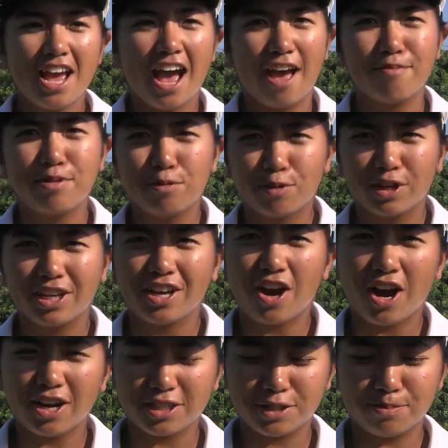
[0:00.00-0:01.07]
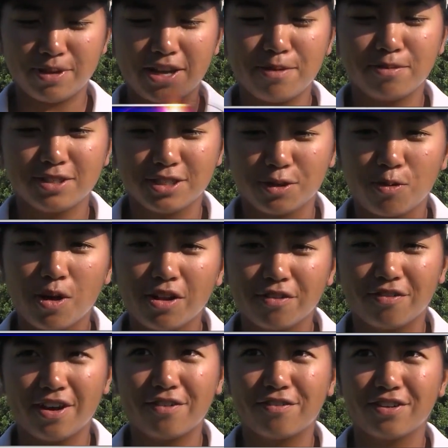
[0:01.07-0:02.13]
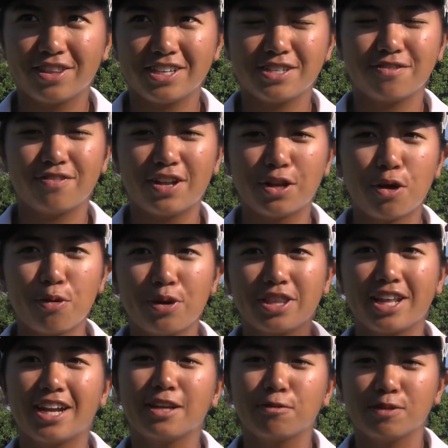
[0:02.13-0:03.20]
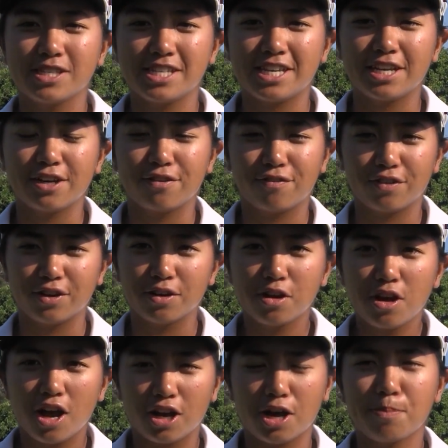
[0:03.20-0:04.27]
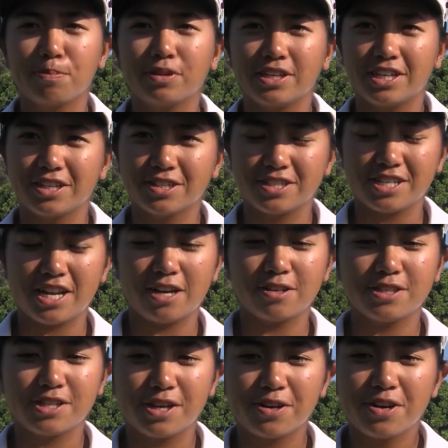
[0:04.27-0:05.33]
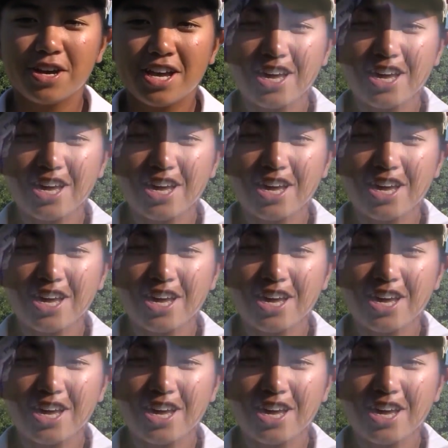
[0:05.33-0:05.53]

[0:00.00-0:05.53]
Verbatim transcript: I've been working hard to be able to qualify for this event, knowing that it was here for a couple years now. So